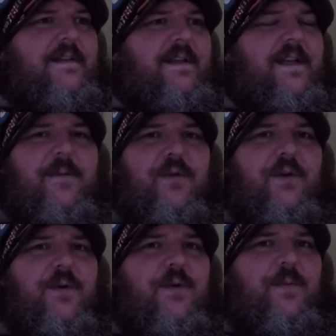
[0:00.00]
And I'm going to
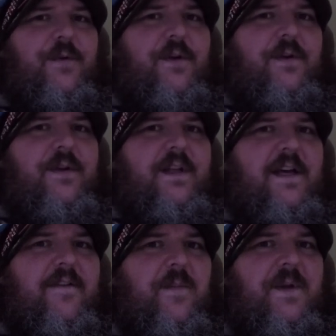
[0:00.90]
go home now,
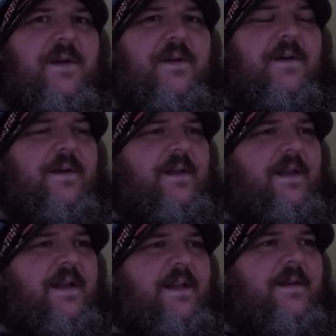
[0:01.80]
have a beer
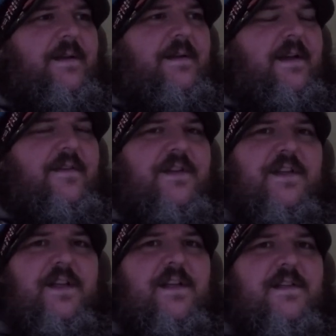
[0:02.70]
and have a
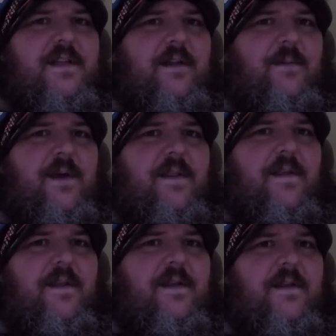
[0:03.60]
Chinese takeaway, I
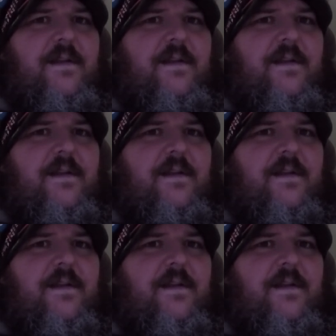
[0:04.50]
think.